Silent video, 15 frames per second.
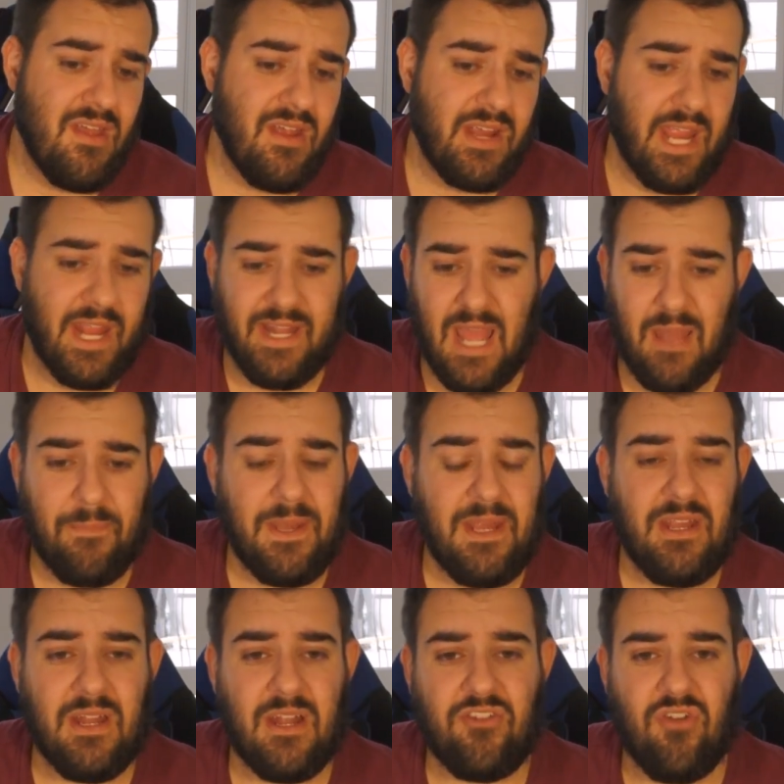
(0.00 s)

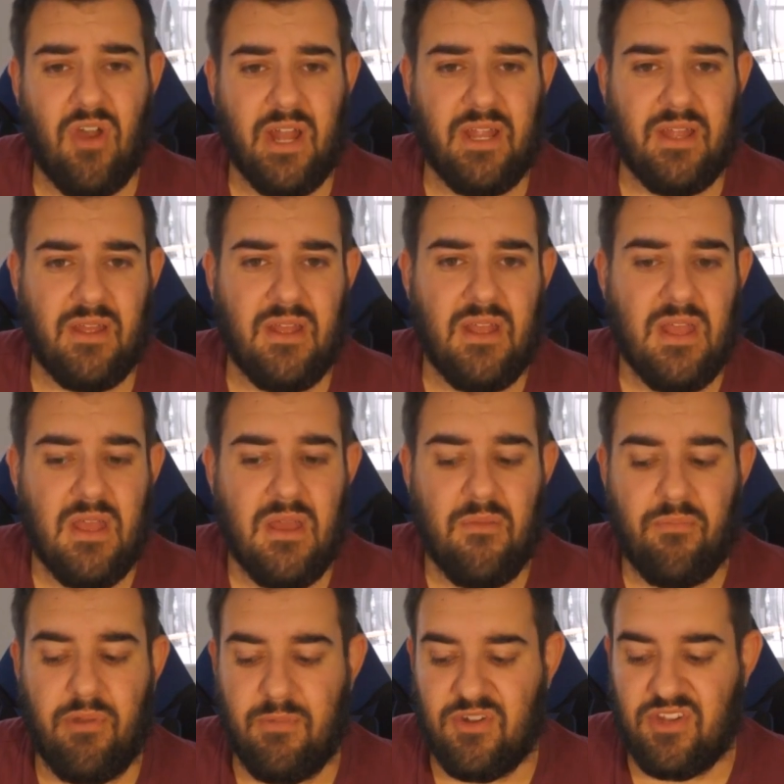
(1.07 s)
TheKingNappy, you know, trying to
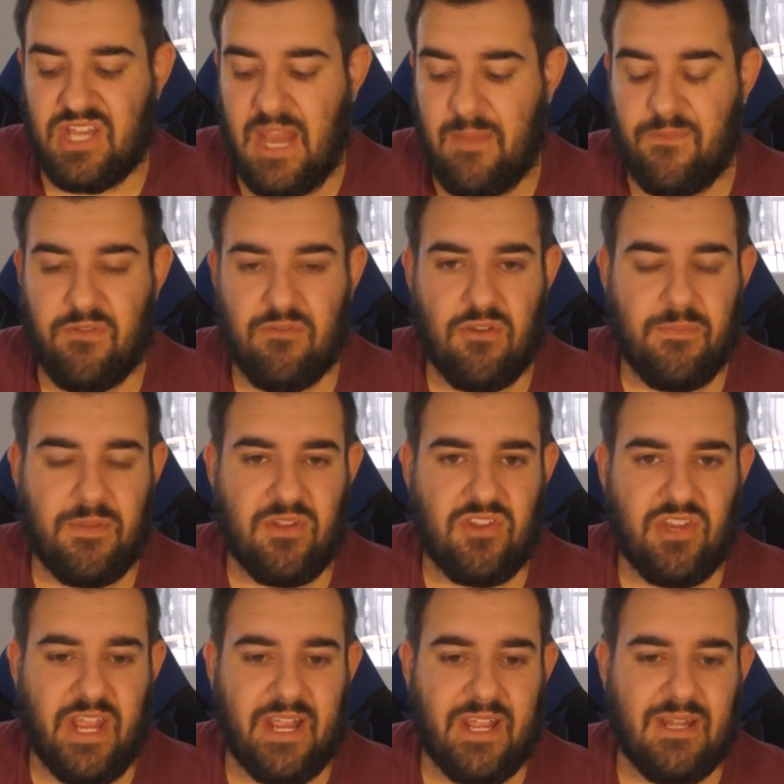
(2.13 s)
pretty much keep the group in
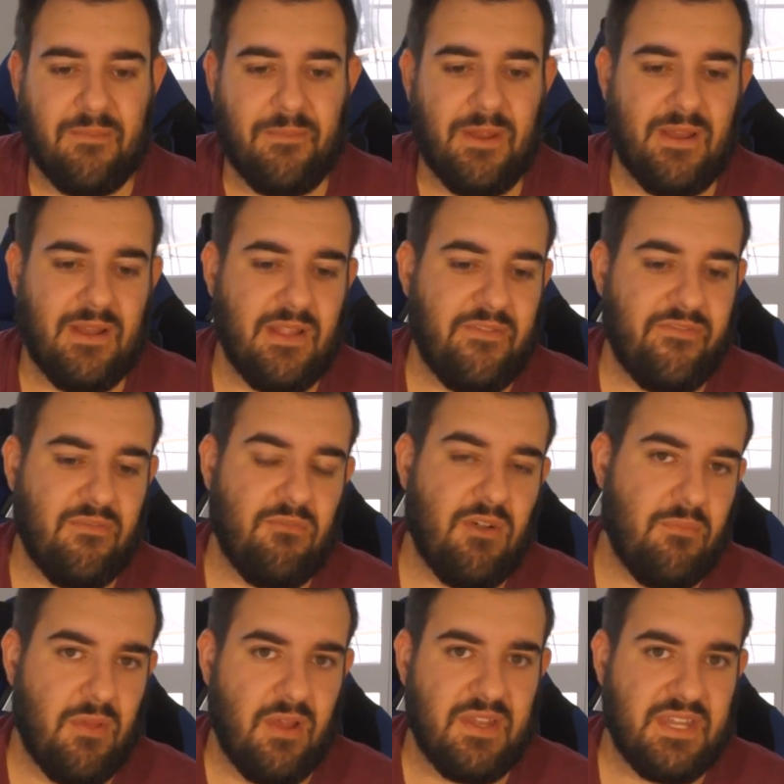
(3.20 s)
check, and apparently from
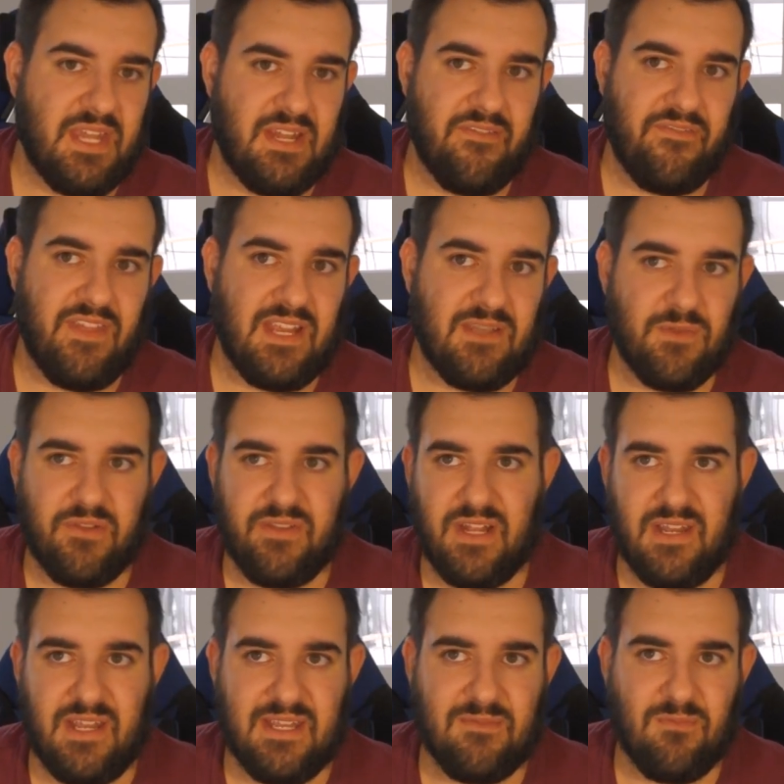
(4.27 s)
what Mo said, if things weren't
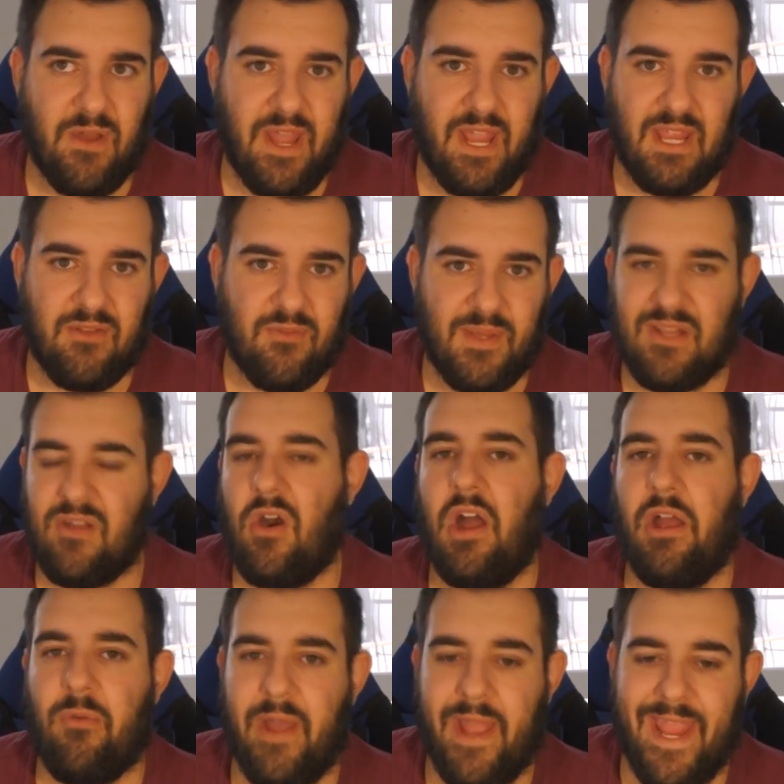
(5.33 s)
done his way, it'd be the
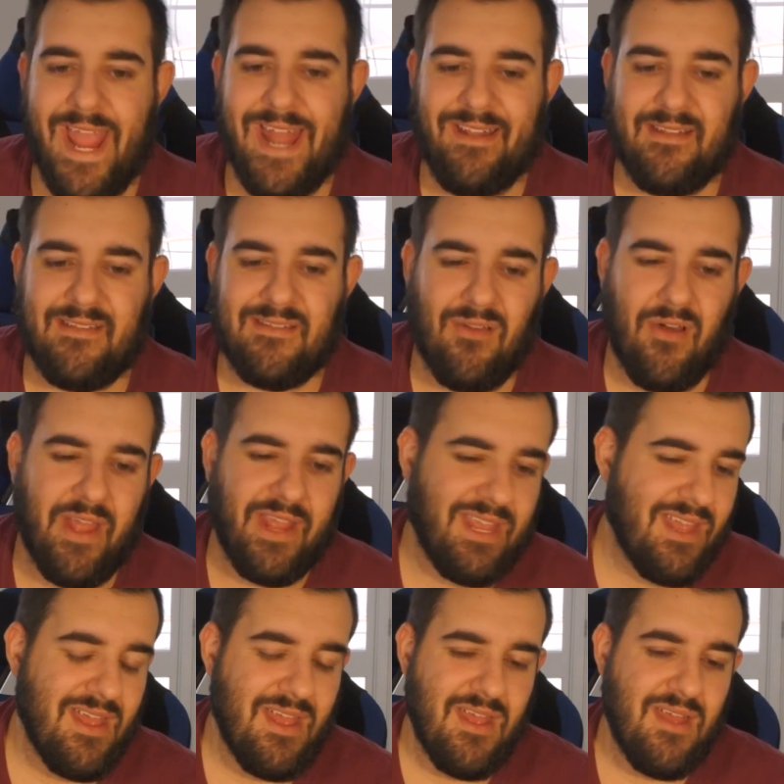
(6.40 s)
highway, and it's like,
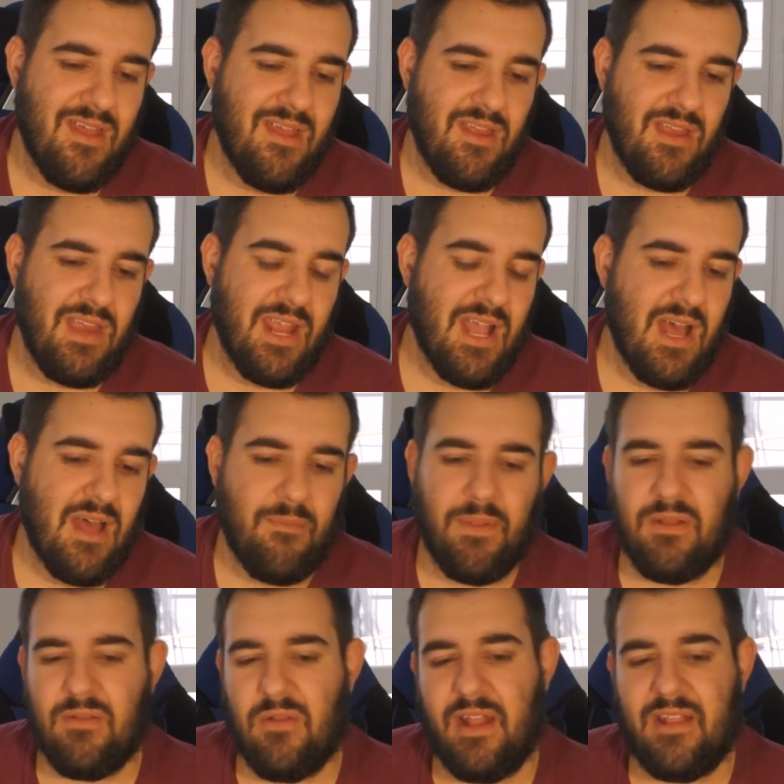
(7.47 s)
you can't
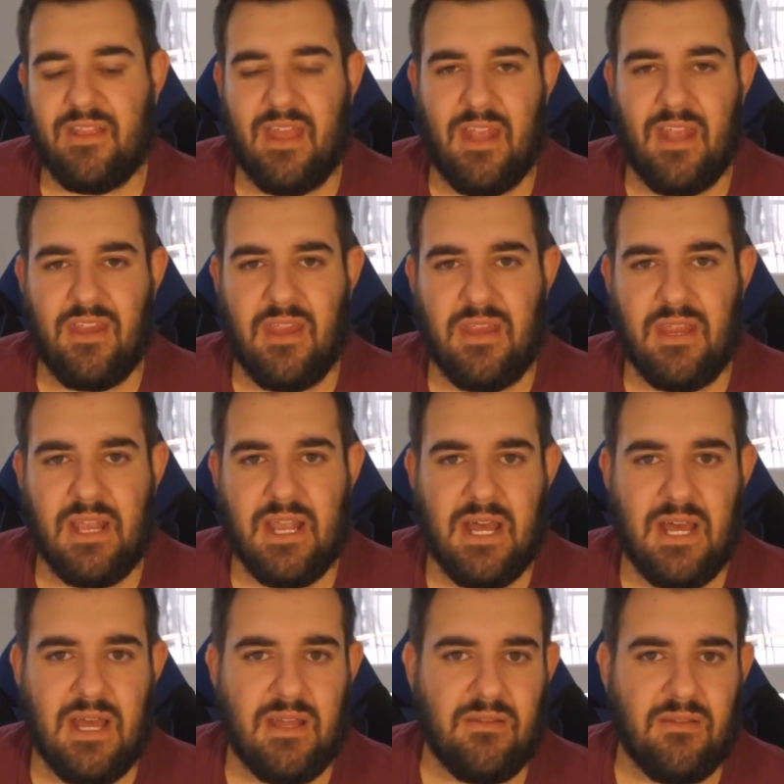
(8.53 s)
be like that. You
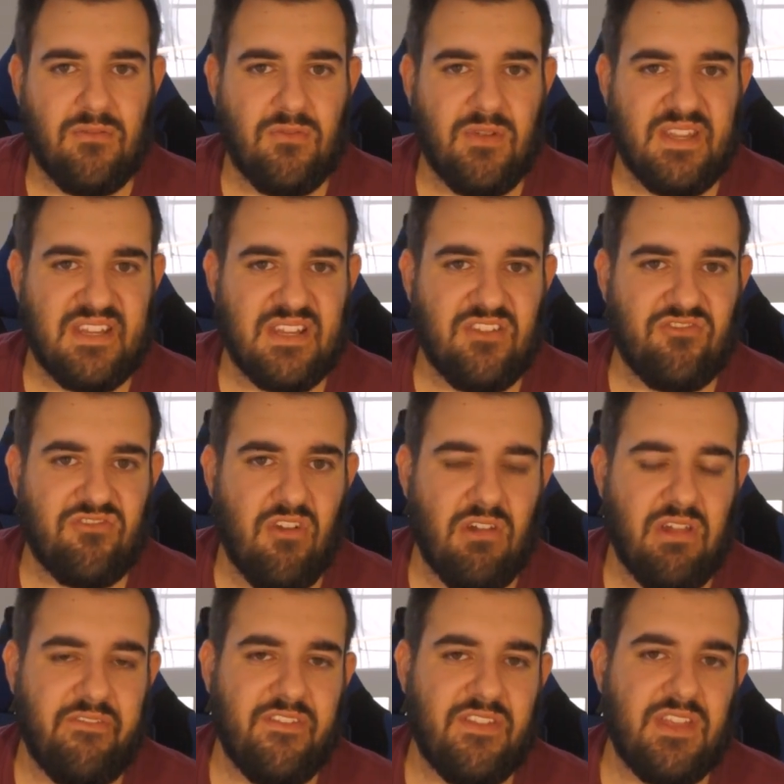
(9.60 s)
can't always control
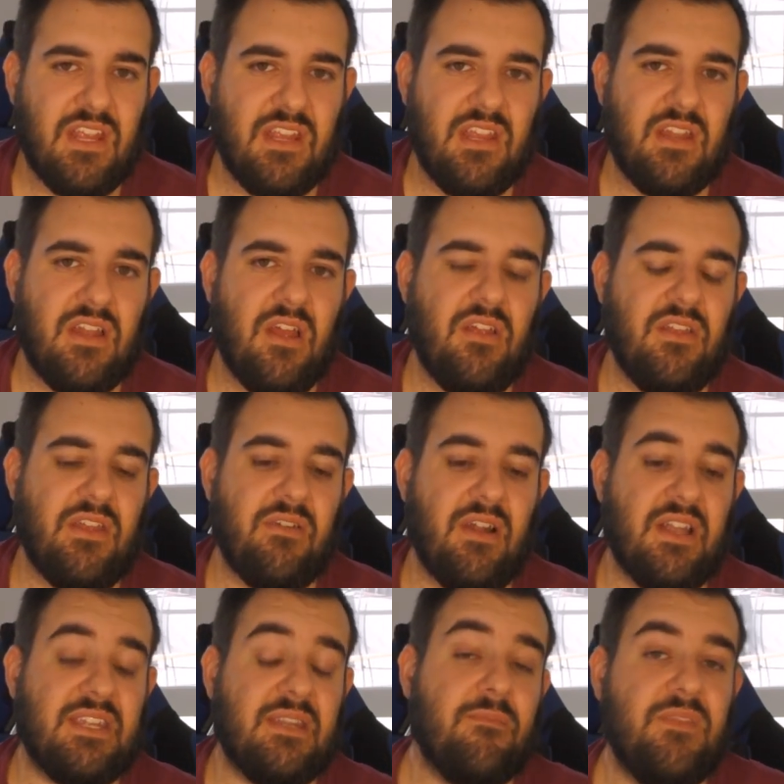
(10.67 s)
everything, you know? There
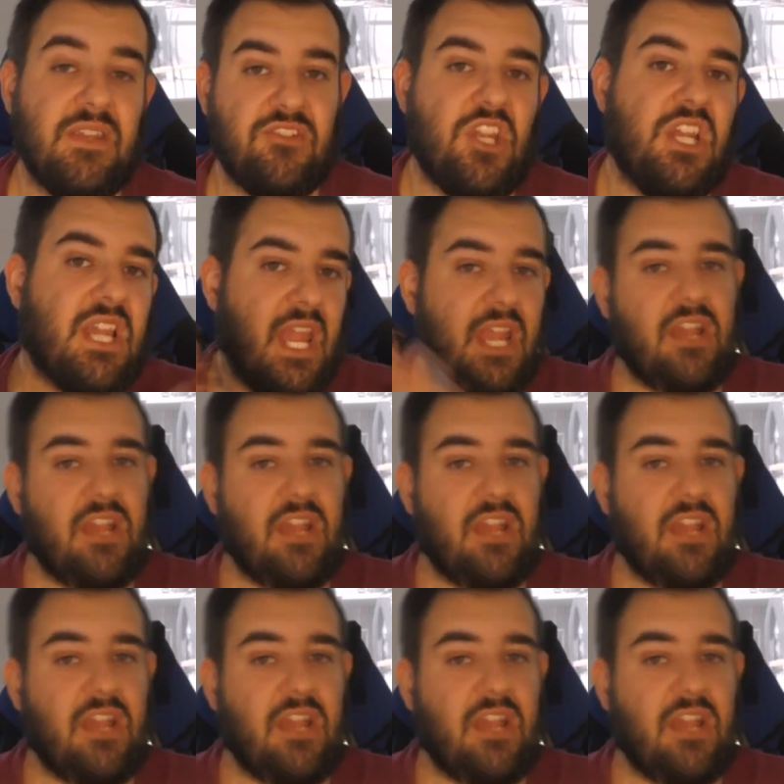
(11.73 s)
are some things you can